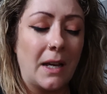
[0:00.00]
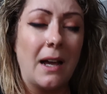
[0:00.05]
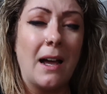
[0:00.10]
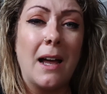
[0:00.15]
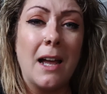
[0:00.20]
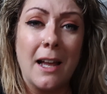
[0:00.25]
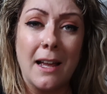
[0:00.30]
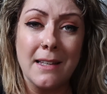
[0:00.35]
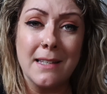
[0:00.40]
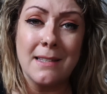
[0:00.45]

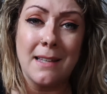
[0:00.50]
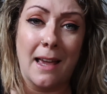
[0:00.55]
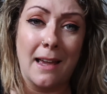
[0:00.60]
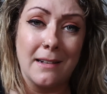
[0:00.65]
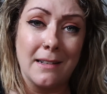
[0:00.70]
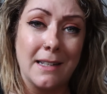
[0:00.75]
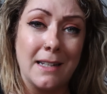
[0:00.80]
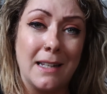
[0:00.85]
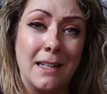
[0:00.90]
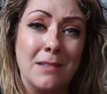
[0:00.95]
I
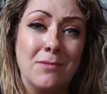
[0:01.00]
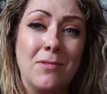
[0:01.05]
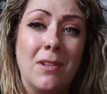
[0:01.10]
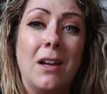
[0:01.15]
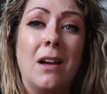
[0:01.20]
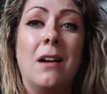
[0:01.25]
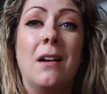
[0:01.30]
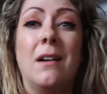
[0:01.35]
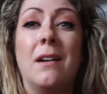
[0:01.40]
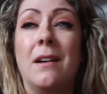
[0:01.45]
sadly
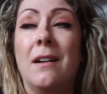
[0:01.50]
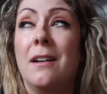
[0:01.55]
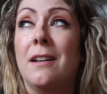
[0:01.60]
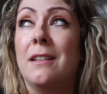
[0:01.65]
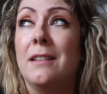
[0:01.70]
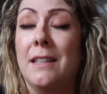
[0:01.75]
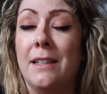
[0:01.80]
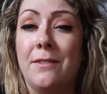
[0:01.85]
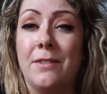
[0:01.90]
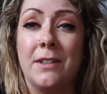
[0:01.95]

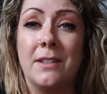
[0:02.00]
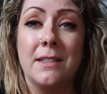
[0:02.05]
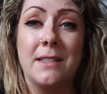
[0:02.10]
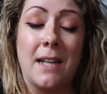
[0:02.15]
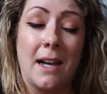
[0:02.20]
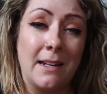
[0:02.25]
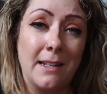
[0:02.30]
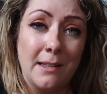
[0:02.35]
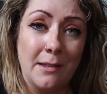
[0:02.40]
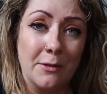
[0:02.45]
live in a
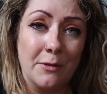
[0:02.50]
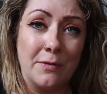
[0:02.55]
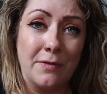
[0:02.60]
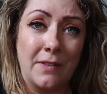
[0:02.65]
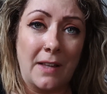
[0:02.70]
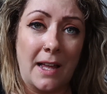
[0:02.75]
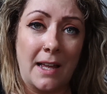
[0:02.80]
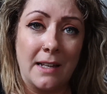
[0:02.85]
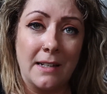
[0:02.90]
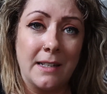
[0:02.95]
tiny little
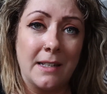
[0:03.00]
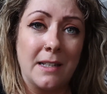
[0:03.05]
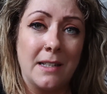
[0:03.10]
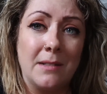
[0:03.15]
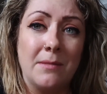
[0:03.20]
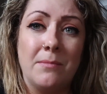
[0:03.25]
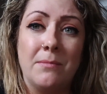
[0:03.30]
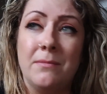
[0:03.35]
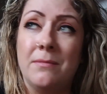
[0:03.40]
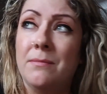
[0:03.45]
flat
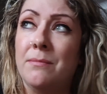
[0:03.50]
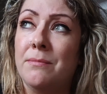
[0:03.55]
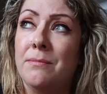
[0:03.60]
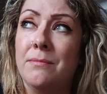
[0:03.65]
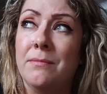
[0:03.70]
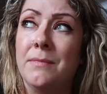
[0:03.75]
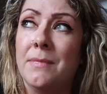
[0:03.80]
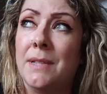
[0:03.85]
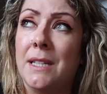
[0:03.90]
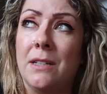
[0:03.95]
in
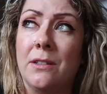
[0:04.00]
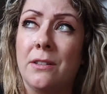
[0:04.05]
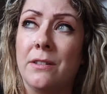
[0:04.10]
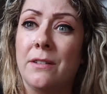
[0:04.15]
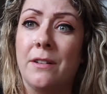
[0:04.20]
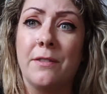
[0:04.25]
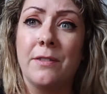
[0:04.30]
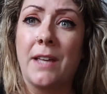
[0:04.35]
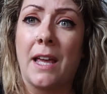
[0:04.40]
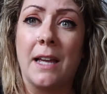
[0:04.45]
the middle
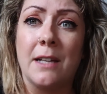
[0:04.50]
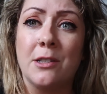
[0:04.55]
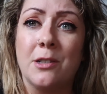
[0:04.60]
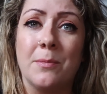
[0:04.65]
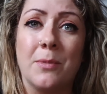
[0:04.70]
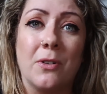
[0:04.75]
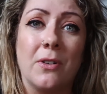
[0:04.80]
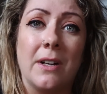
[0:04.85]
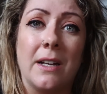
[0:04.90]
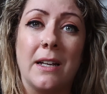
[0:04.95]
of
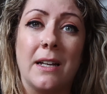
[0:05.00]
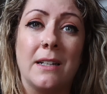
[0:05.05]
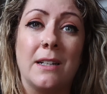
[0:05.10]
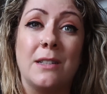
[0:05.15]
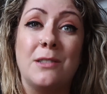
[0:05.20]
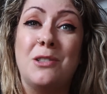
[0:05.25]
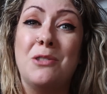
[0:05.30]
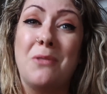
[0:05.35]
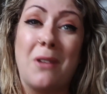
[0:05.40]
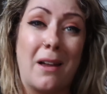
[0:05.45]
Canterbury, and
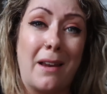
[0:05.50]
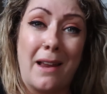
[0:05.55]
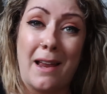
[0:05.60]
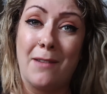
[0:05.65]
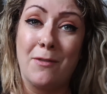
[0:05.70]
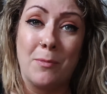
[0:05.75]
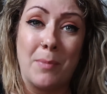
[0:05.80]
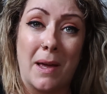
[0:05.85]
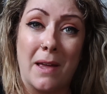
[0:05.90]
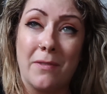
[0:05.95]
I do not
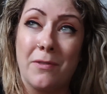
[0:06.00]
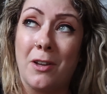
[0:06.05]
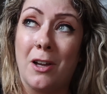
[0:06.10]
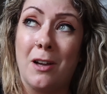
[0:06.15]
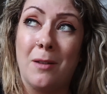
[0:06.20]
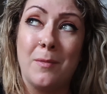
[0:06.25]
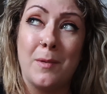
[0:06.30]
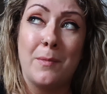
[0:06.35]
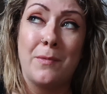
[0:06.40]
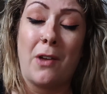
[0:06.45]
have a
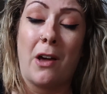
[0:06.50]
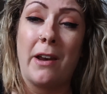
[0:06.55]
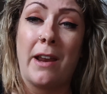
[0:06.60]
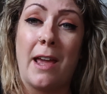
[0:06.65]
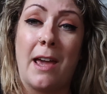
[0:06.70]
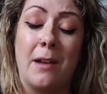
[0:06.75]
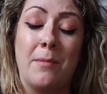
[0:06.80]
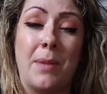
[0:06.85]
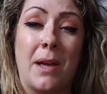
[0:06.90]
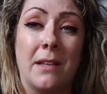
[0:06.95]
bathtub. I've not
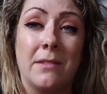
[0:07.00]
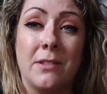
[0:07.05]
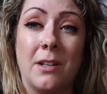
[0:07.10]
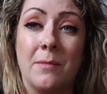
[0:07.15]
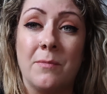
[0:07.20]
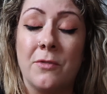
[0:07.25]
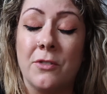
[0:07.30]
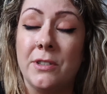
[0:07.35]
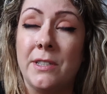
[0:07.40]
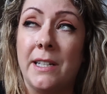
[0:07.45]
had a
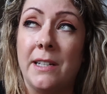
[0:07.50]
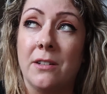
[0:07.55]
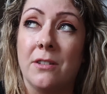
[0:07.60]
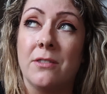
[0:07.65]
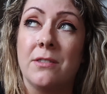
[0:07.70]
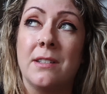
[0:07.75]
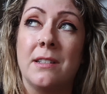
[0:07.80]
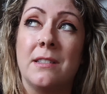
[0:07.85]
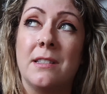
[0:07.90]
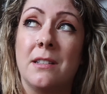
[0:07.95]
bathtub for
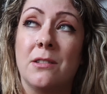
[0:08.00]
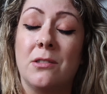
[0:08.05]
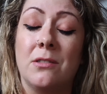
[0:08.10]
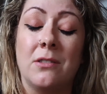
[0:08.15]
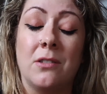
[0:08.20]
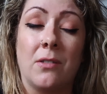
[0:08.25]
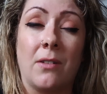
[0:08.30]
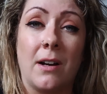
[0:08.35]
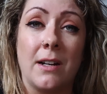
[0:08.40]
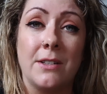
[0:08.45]
years. It's a
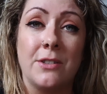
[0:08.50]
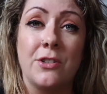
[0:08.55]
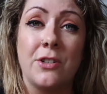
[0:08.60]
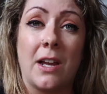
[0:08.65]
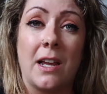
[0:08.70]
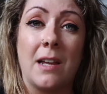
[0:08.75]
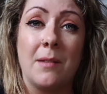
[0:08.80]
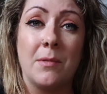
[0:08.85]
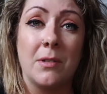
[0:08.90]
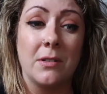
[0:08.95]
crying
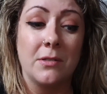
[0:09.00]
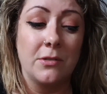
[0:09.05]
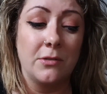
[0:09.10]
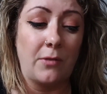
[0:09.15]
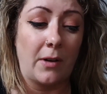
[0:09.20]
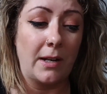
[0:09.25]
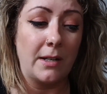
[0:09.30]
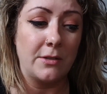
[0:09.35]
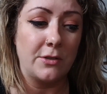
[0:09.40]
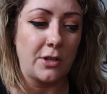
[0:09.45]
shame and a
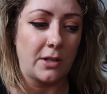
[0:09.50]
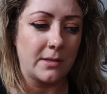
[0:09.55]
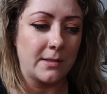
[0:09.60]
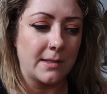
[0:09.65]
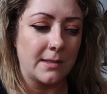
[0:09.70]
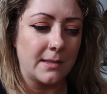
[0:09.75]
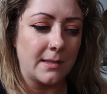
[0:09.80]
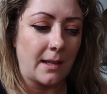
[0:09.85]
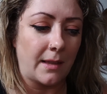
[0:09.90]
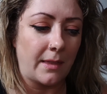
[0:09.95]
great
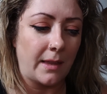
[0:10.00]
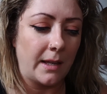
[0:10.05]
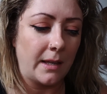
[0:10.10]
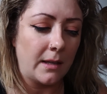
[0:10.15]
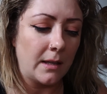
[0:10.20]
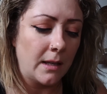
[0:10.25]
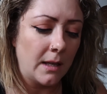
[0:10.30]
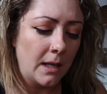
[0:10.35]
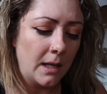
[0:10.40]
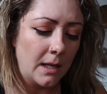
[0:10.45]
injustice, I think.